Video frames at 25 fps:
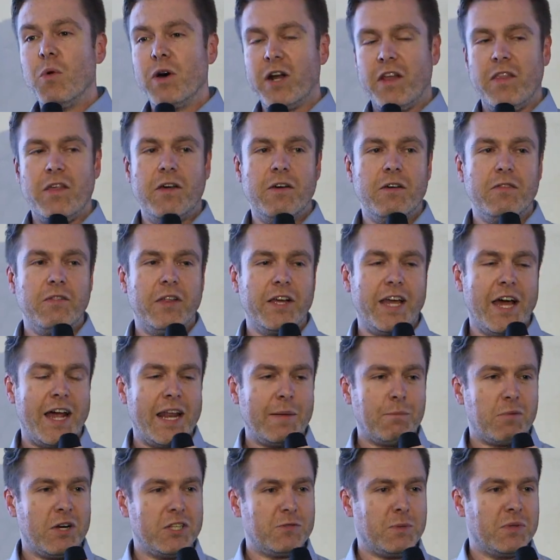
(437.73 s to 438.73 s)
one of the
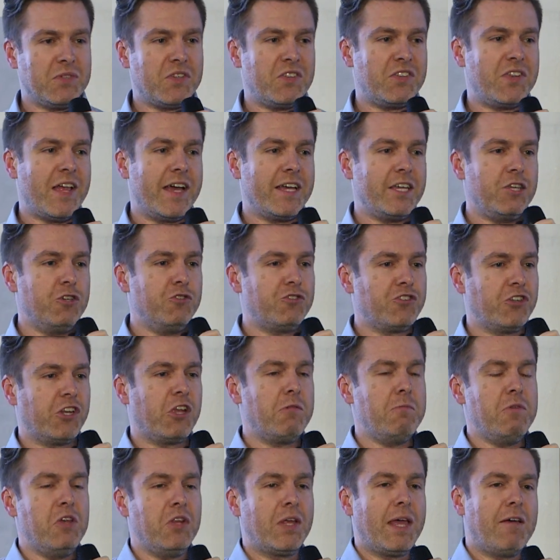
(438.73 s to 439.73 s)
guiding principles is that you should
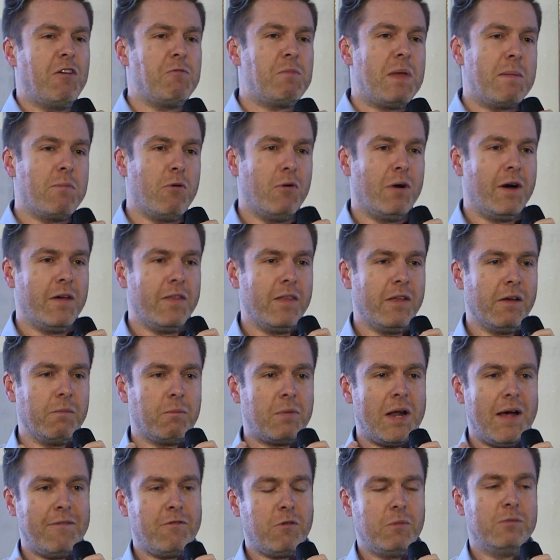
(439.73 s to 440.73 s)
communicate with people on the
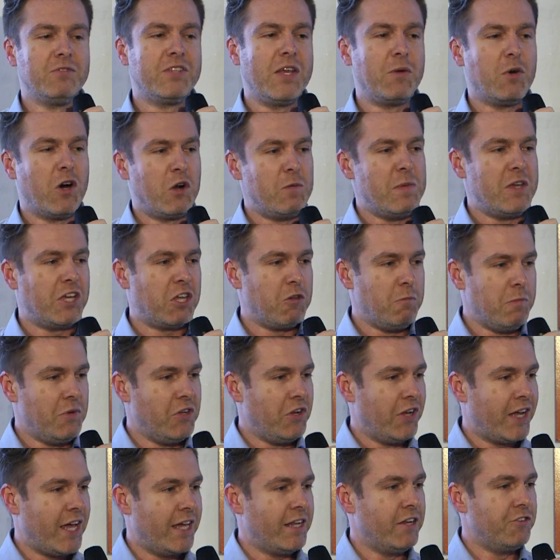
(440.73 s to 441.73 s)
platforms they want to be
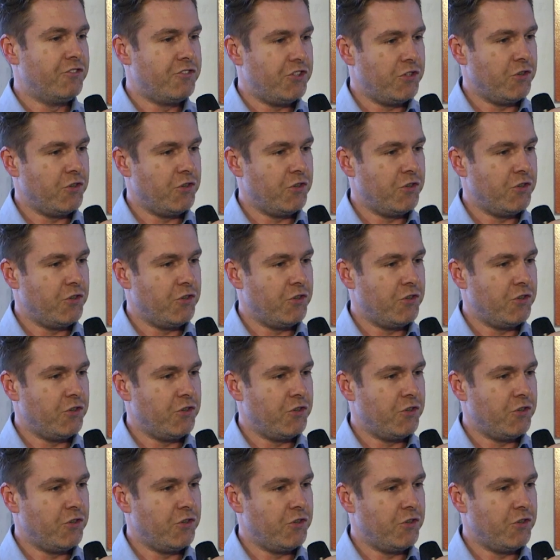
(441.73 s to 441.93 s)
communicated